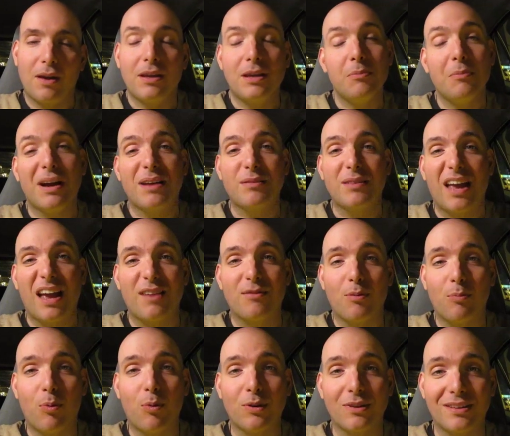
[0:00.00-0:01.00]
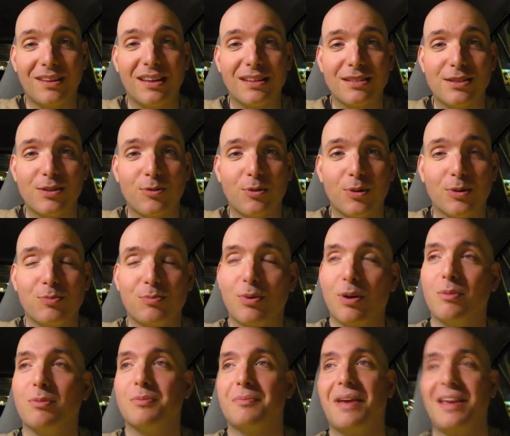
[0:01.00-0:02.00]
He might have a point, that's the worst
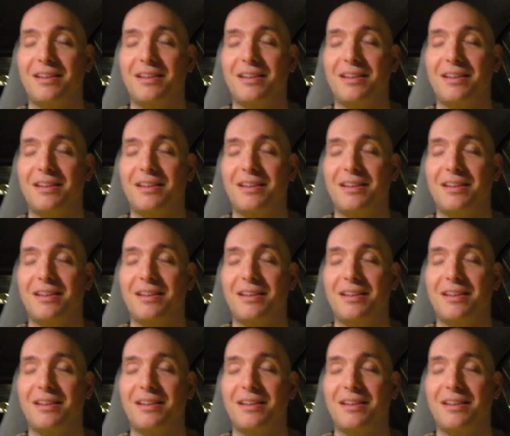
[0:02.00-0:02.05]
problem.